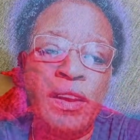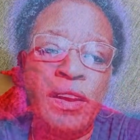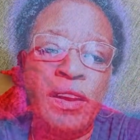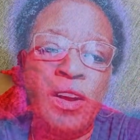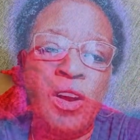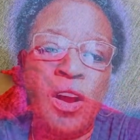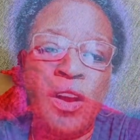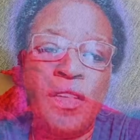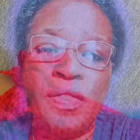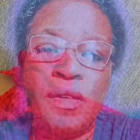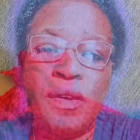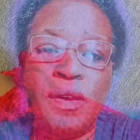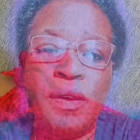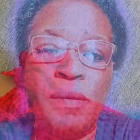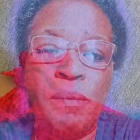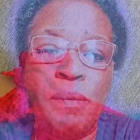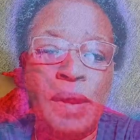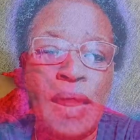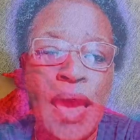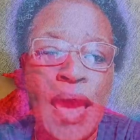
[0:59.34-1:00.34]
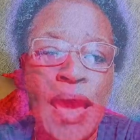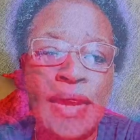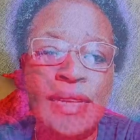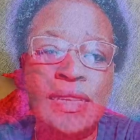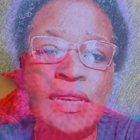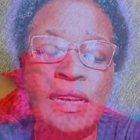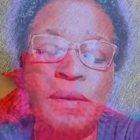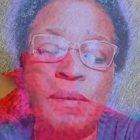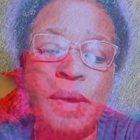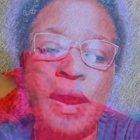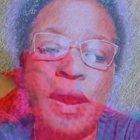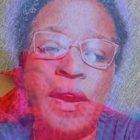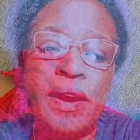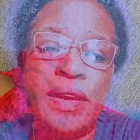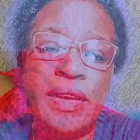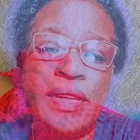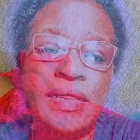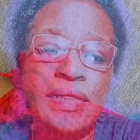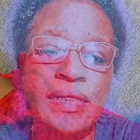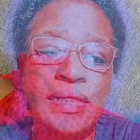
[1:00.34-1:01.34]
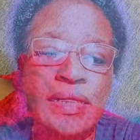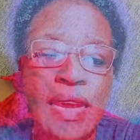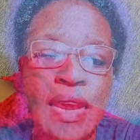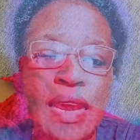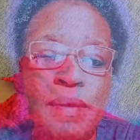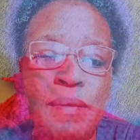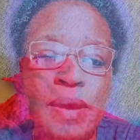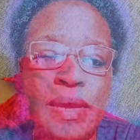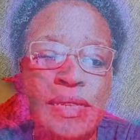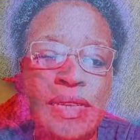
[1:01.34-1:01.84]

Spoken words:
are the blacks in America the same